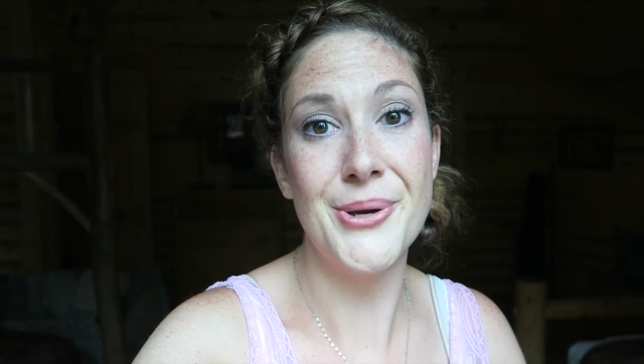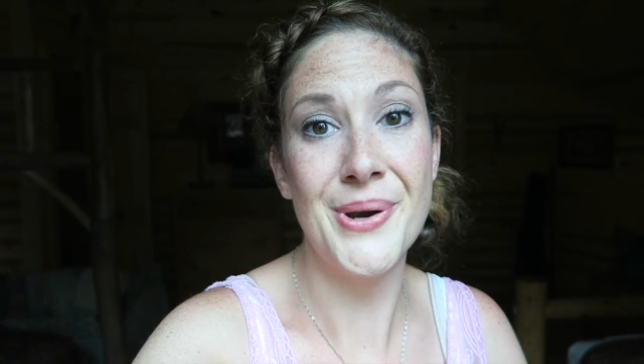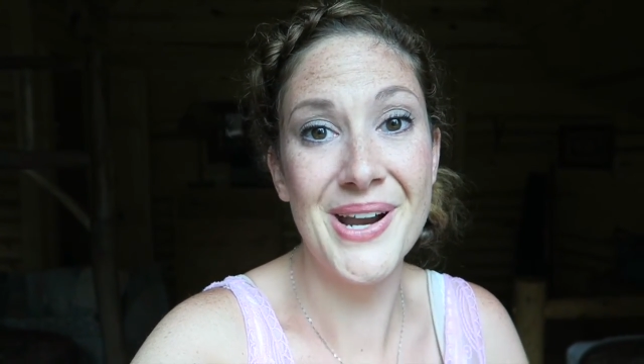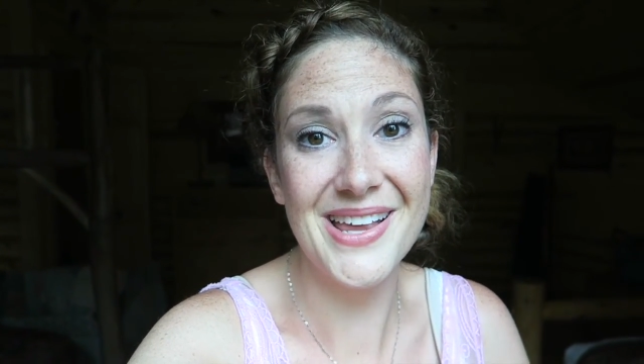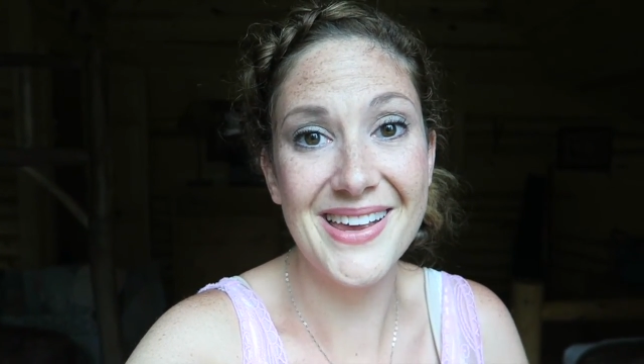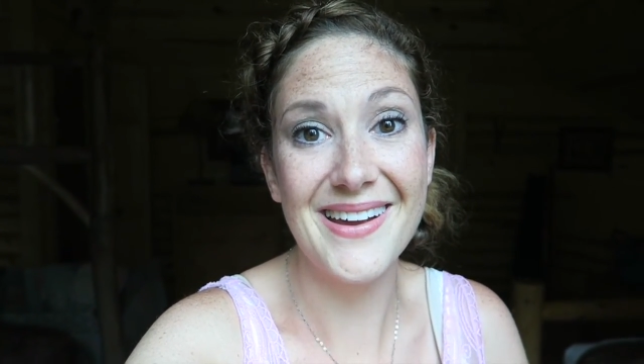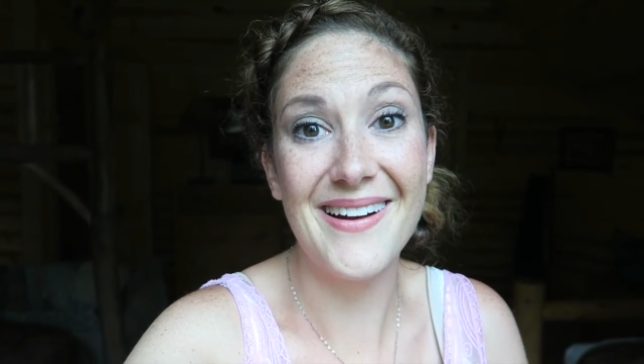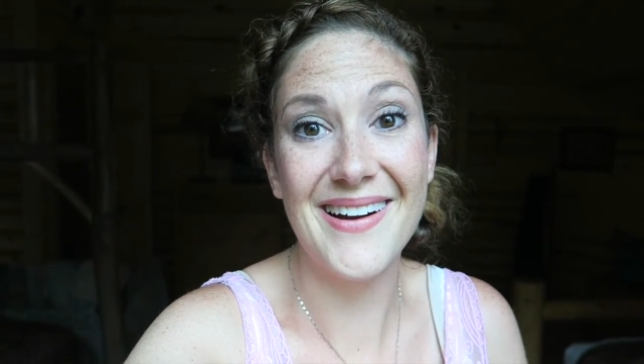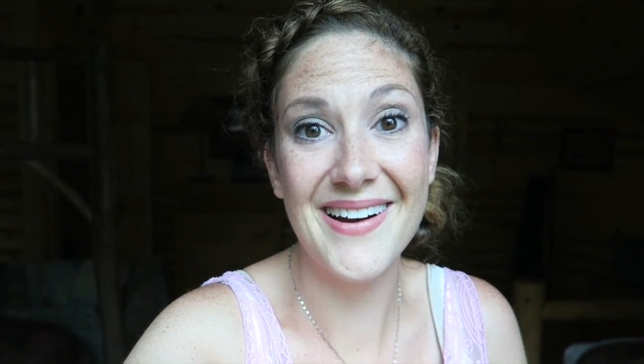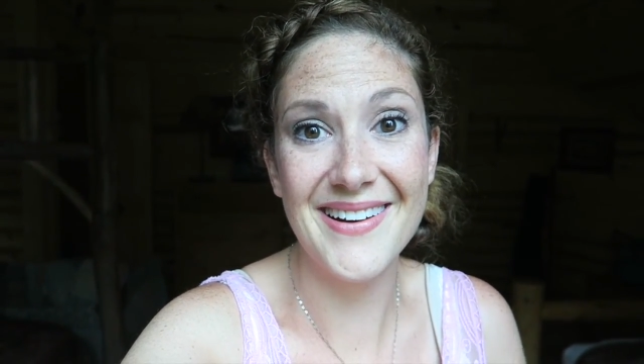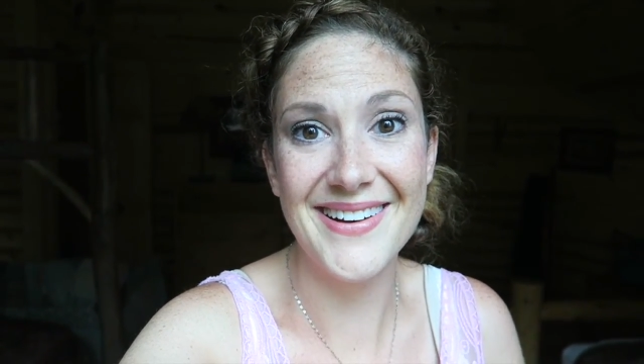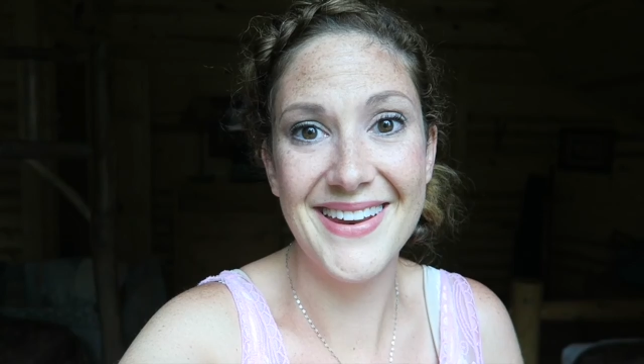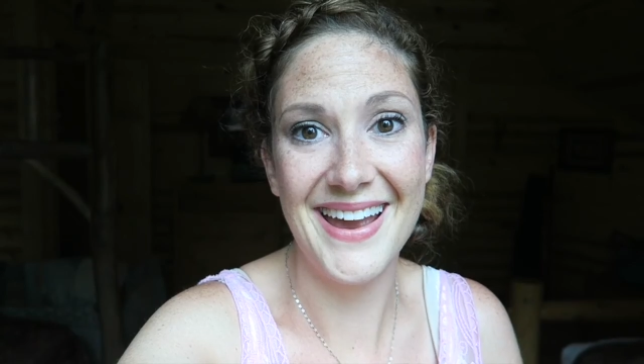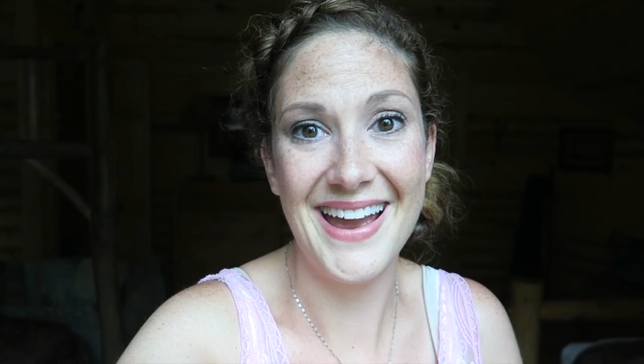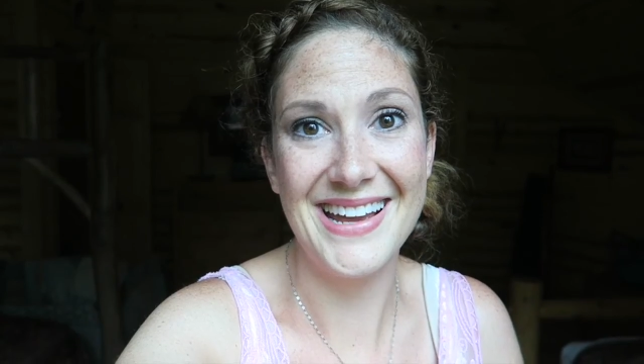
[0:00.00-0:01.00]
really
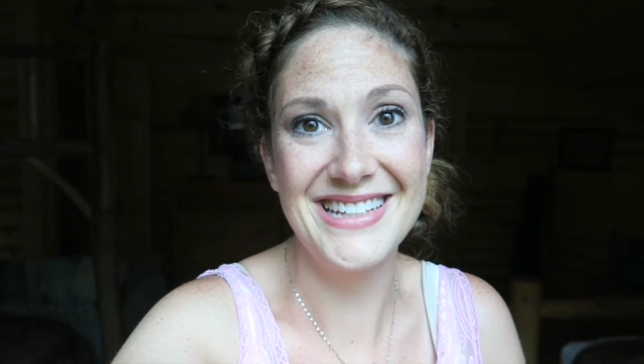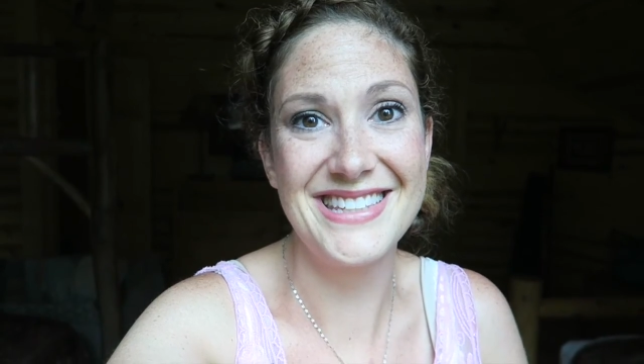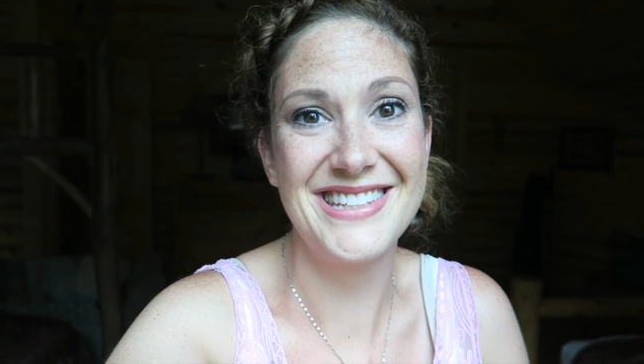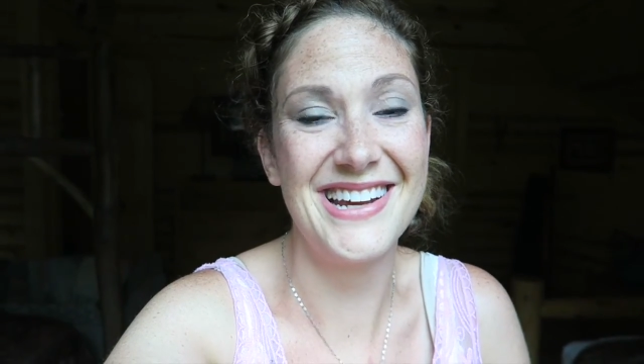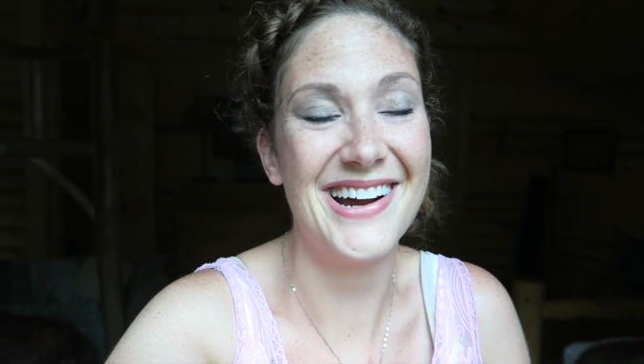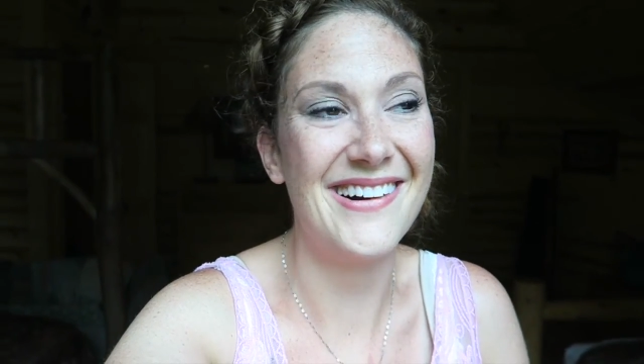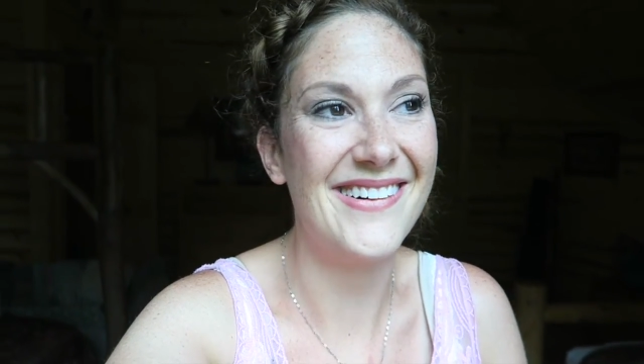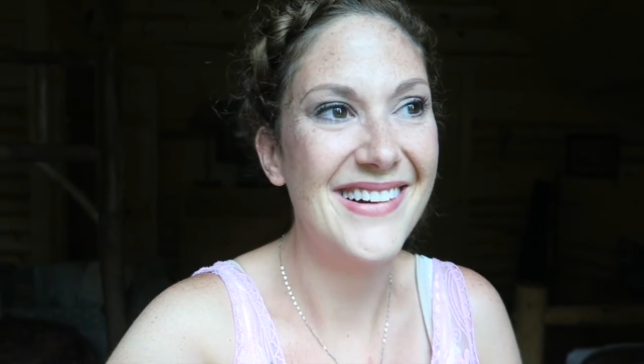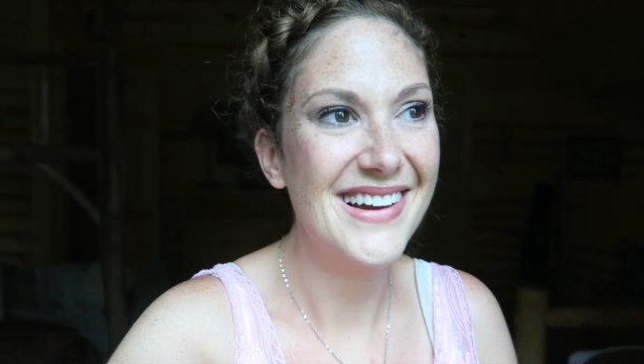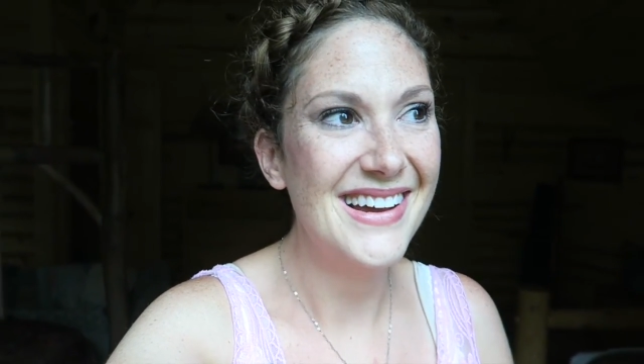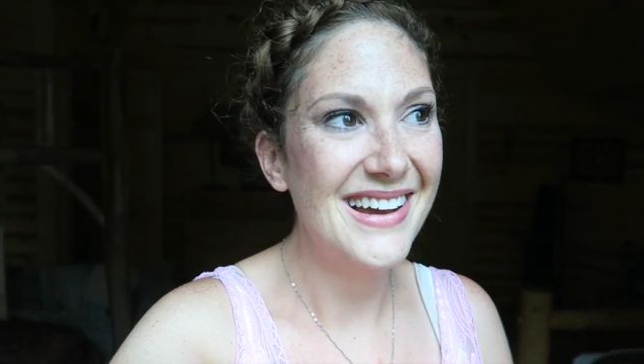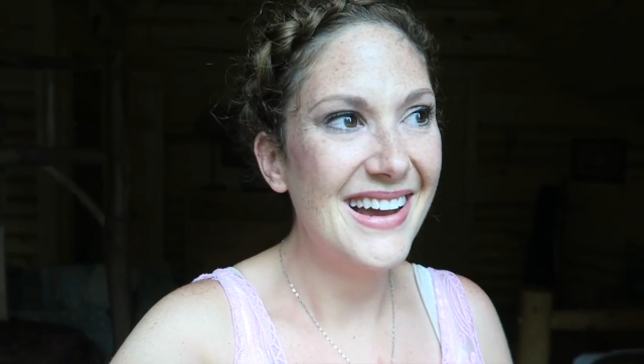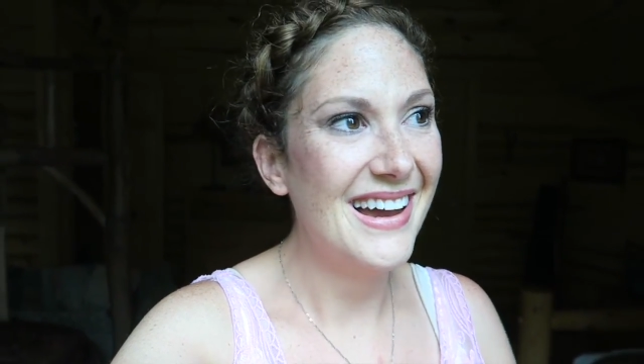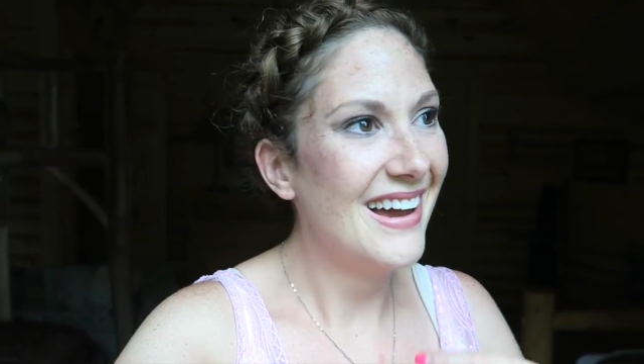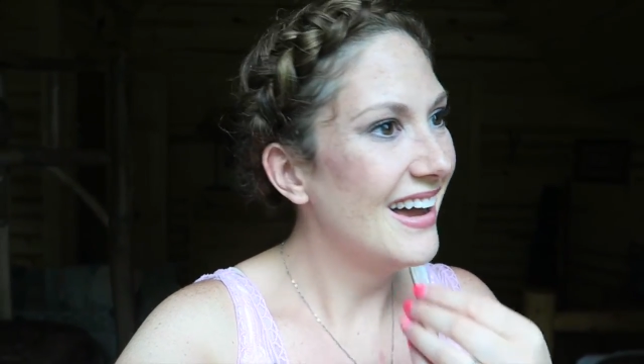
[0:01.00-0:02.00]
hard day, so
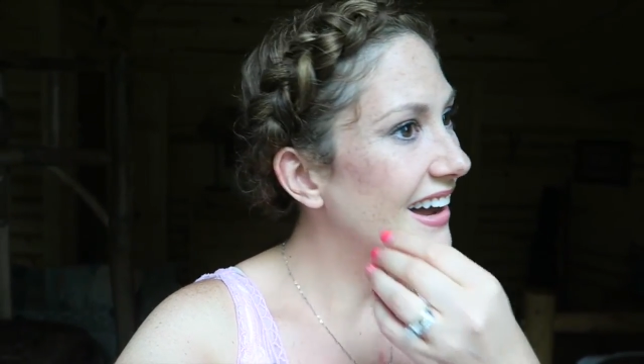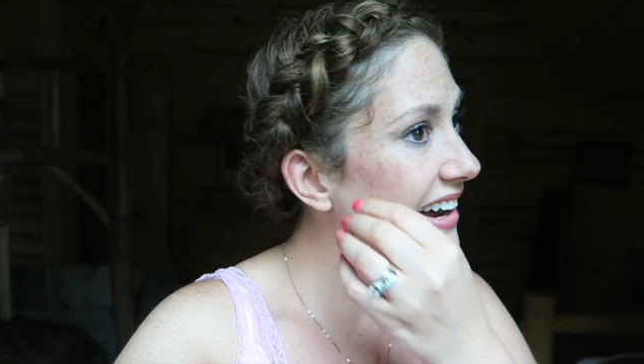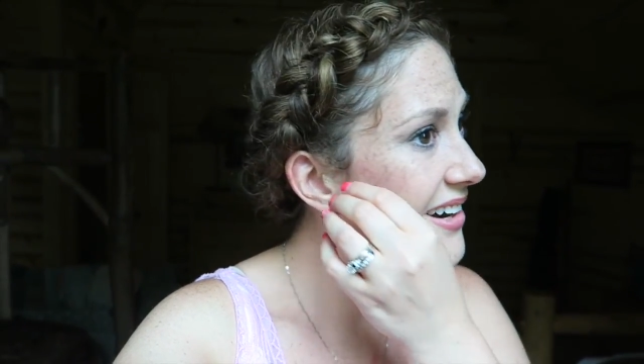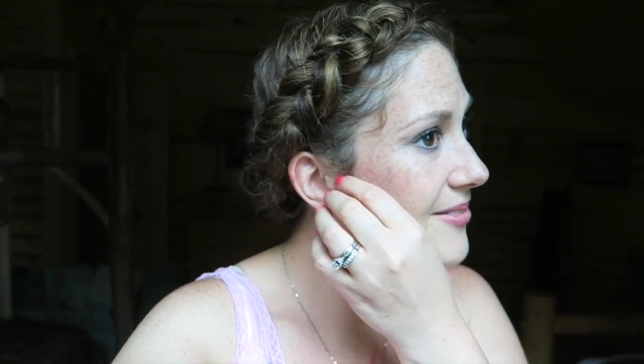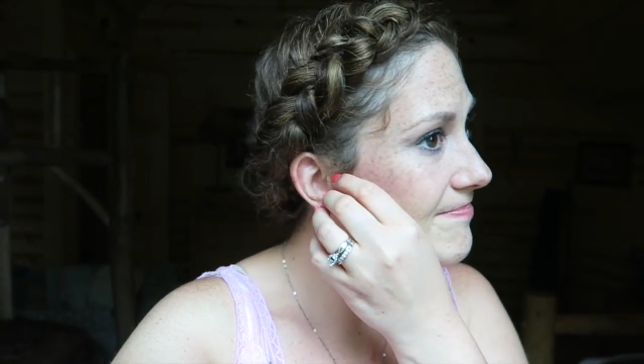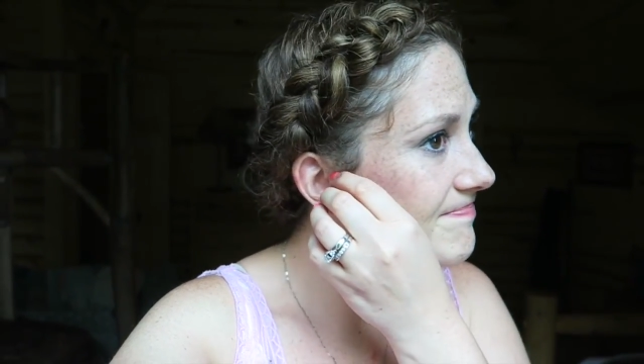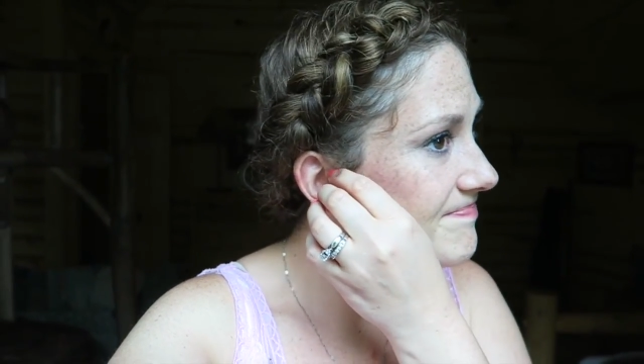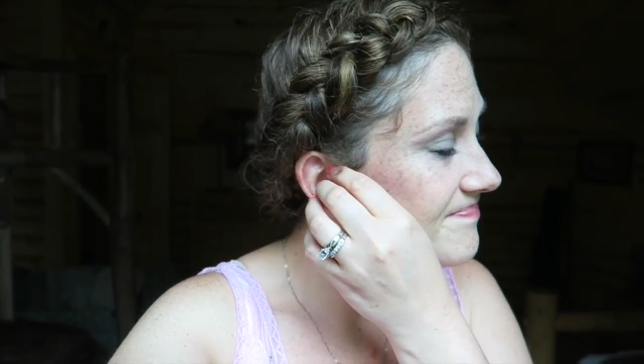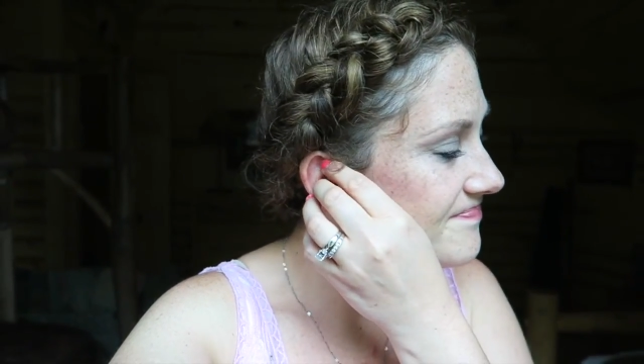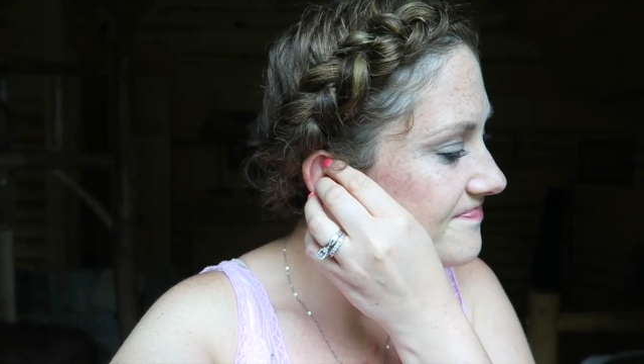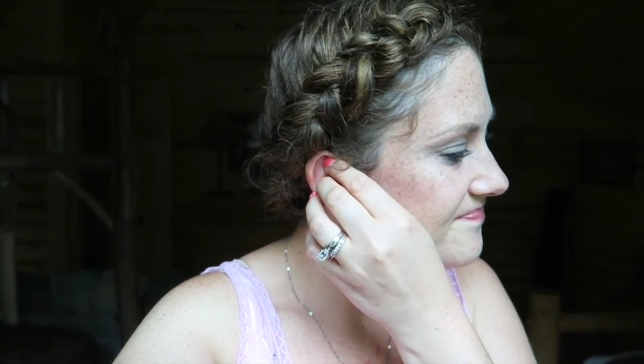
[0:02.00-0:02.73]
um,